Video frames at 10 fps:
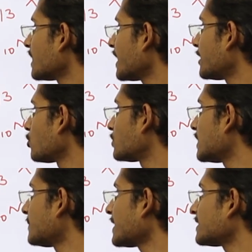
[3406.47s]

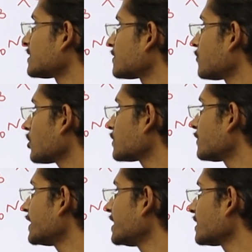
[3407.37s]
NO3 minus,
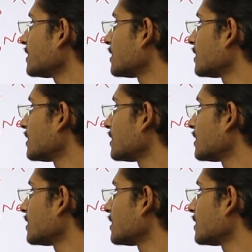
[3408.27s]
phosphate,